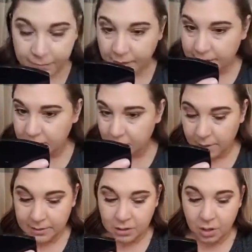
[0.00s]
And so
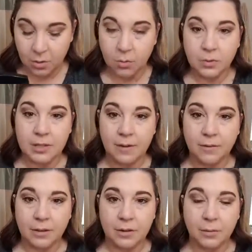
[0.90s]
I
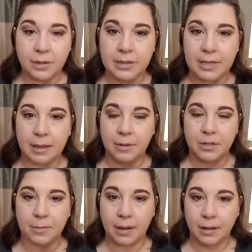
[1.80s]
definitely don't want to
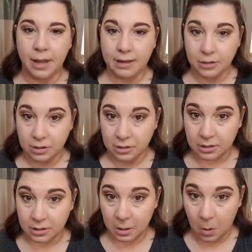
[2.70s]
damage my
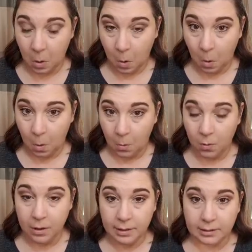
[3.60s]
lashes.
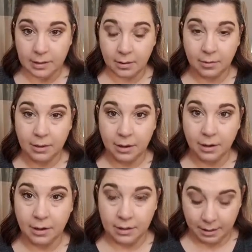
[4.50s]
What is going
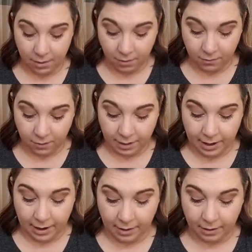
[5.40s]
on over
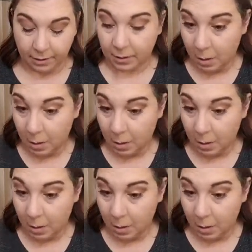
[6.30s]
here?